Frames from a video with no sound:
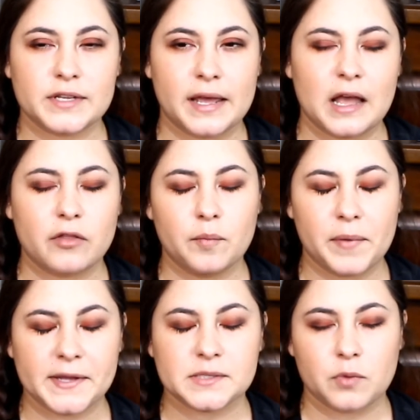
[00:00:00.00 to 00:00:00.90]
and I have the
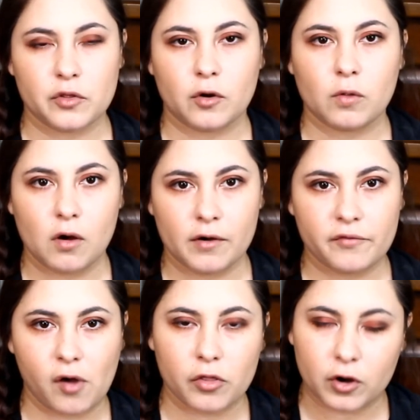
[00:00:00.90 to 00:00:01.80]
best mother-in-law and
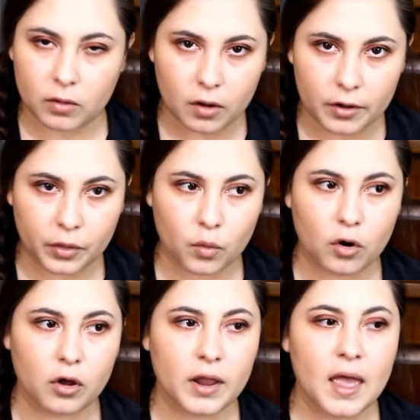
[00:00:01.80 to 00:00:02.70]
father-in-law in the
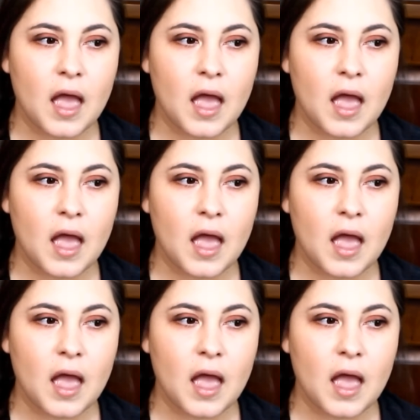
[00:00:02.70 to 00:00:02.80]
world.